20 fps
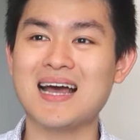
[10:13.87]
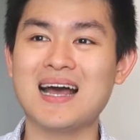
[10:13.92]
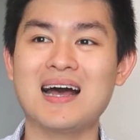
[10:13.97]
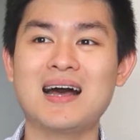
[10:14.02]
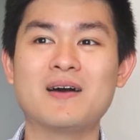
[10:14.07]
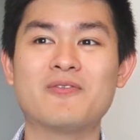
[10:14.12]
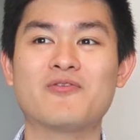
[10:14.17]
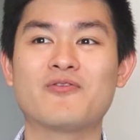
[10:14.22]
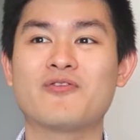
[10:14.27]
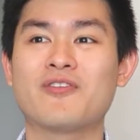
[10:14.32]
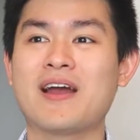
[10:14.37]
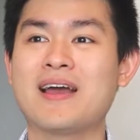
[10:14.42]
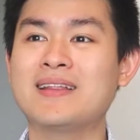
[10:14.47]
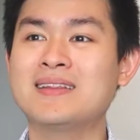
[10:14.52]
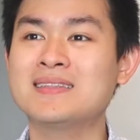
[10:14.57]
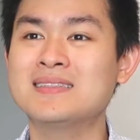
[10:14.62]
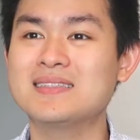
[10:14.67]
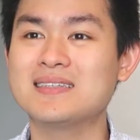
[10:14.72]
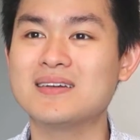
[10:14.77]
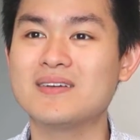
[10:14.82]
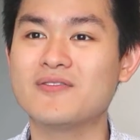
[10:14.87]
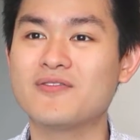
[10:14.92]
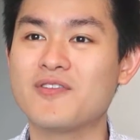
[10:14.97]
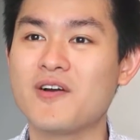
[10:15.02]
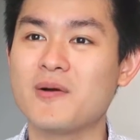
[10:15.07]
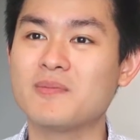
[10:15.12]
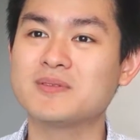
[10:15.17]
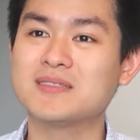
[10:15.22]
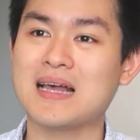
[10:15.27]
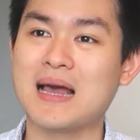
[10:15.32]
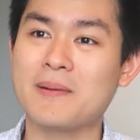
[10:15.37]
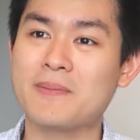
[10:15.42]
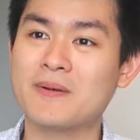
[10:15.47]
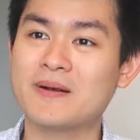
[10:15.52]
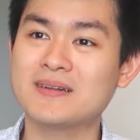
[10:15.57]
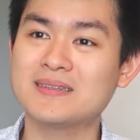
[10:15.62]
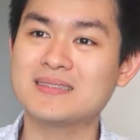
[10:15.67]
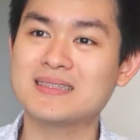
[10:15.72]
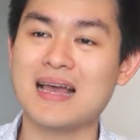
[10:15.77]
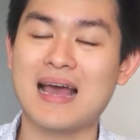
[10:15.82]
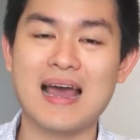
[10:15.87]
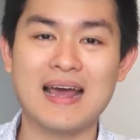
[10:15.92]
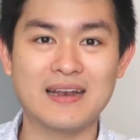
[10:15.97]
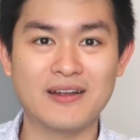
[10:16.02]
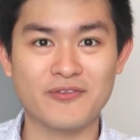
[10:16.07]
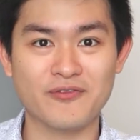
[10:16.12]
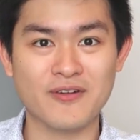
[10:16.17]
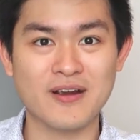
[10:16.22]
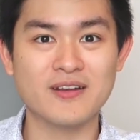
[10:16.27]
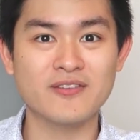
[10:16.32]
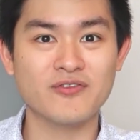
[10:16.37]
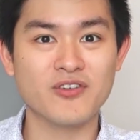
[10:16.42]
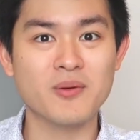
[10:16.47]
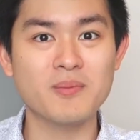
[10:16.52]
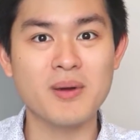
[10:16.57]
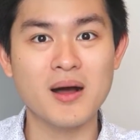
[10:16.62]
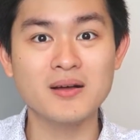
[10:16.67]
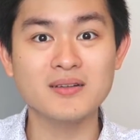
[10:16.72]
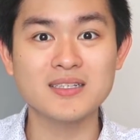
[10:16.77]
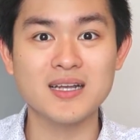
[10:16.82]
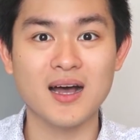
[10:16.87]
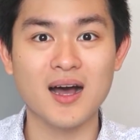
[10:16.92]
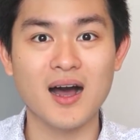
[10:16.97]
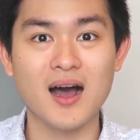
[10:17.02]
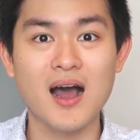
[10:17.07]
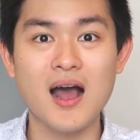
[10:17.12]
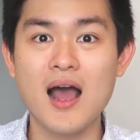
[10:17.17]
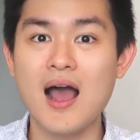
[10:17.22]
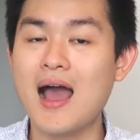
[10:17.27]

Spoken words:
a friend from Cyprus and a friend from Malta.